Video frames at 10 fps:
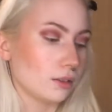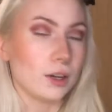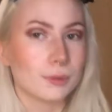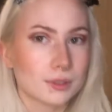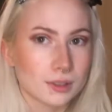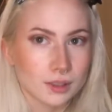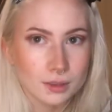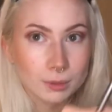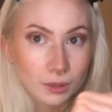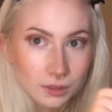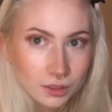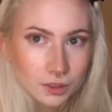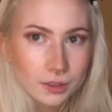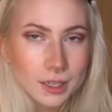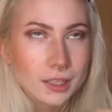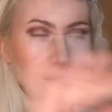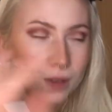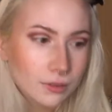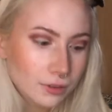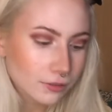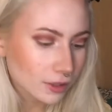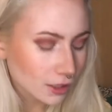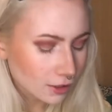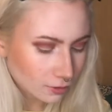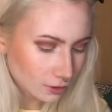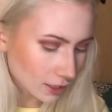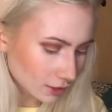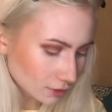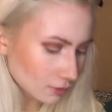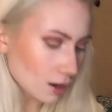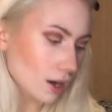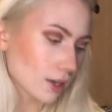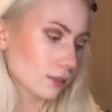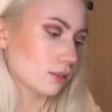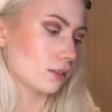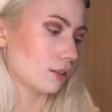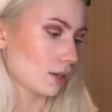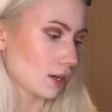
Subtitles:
No, it's not sponsored. I don't have an affiliate code yet, you guys.